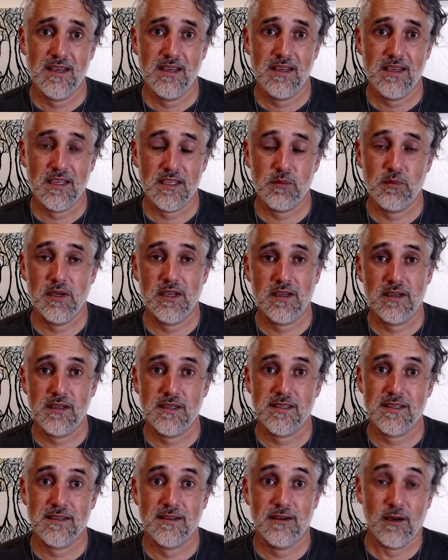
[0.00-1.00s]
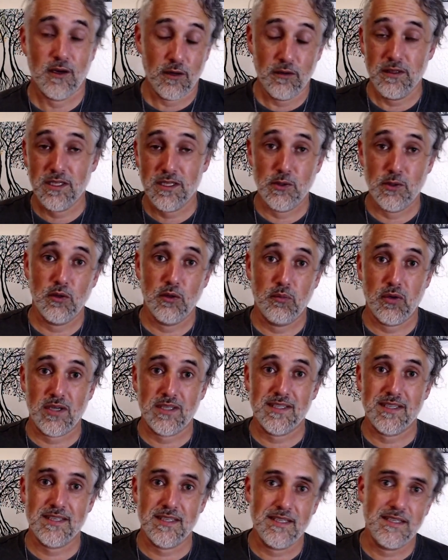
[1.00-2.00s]
is because all these cool
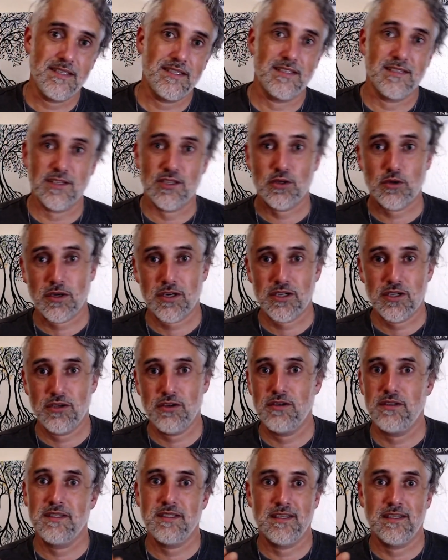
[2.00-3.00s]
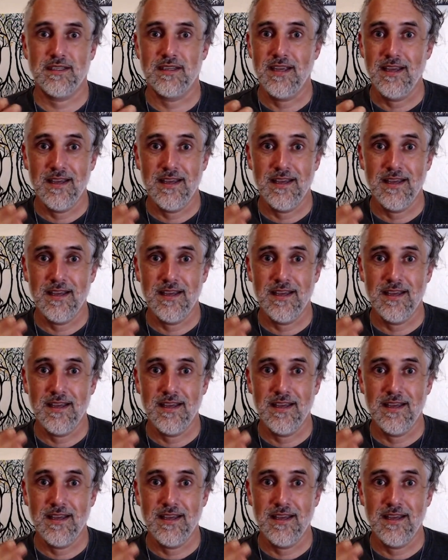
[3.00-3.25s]
processes and structures and